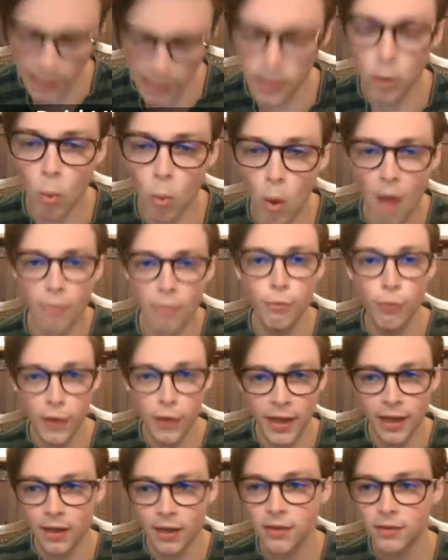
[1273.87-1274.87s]
one
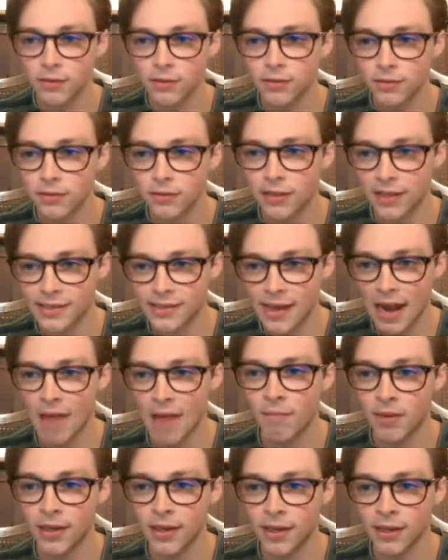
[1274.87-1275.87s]
thing that's
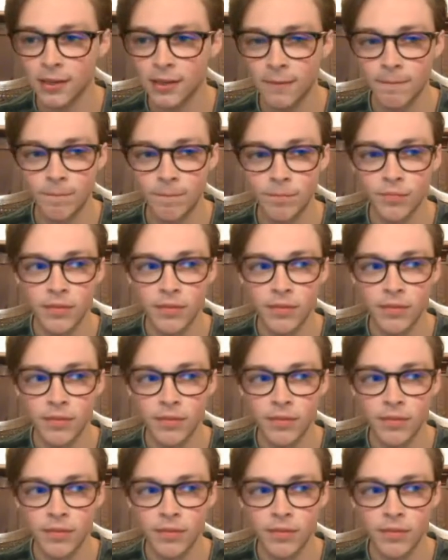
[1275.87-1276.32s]
happening,